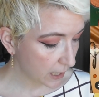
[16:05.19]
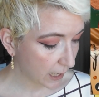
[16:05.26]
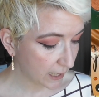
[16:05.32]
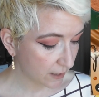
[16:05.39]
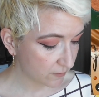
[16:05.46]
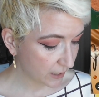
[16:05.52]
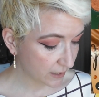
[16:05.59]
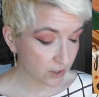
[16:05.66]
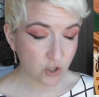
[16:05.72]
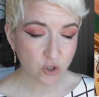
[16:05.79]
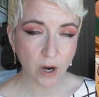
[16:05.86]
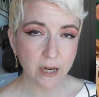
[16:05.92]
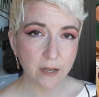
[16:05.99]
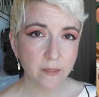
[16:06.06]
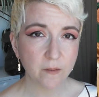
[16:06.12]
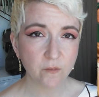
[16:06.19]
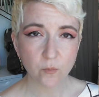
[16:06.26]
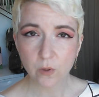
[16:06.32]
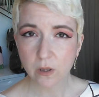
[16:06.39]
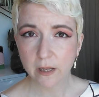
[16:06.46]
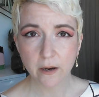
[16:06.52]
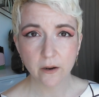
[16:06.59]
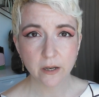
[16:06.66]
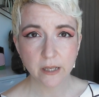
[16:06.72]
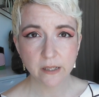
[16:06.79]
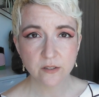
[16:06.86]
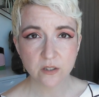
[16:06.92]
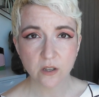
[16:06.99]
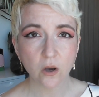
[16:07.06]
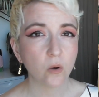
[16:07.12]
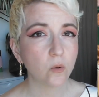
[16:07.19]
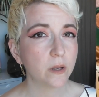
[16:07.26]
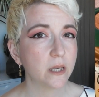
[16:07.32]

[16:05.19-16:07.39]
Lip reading: I have yet to try anything from Klarity, so